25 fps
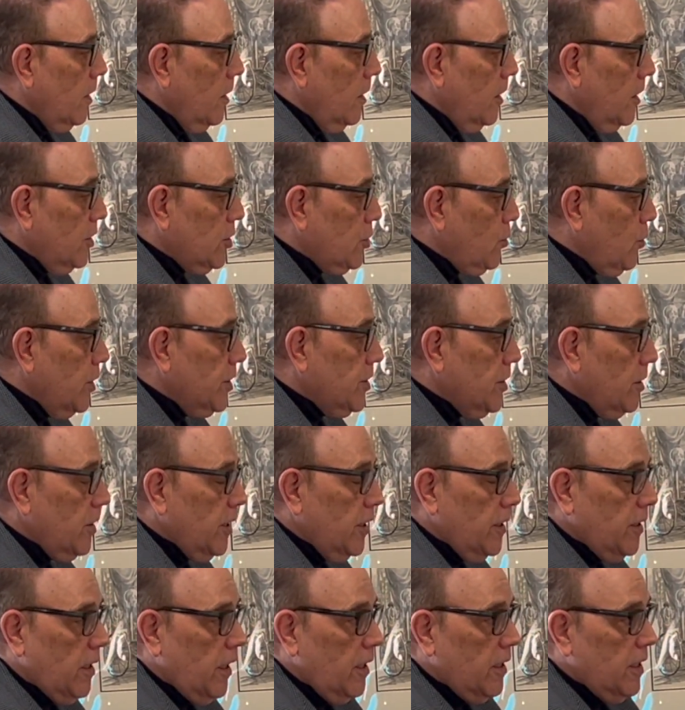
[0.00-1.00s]

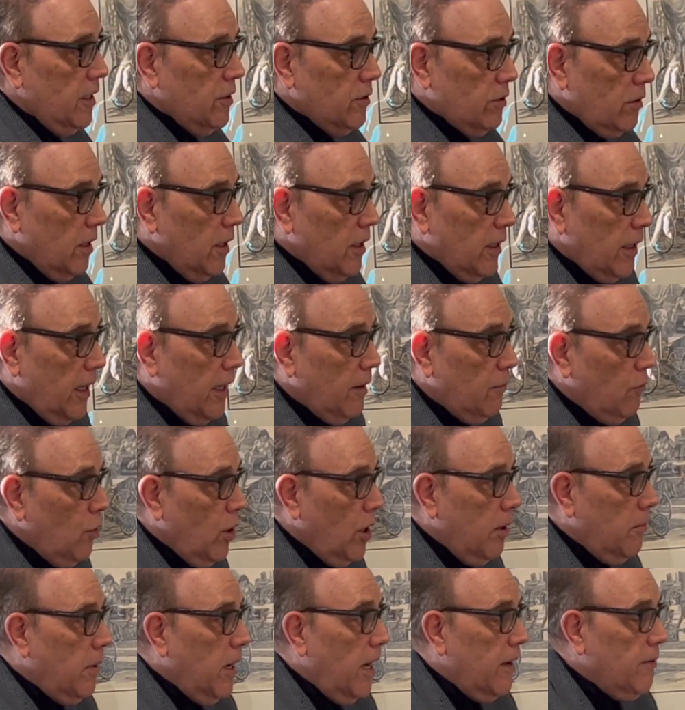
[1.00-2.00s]
Exquisitely done. He's, again, one of my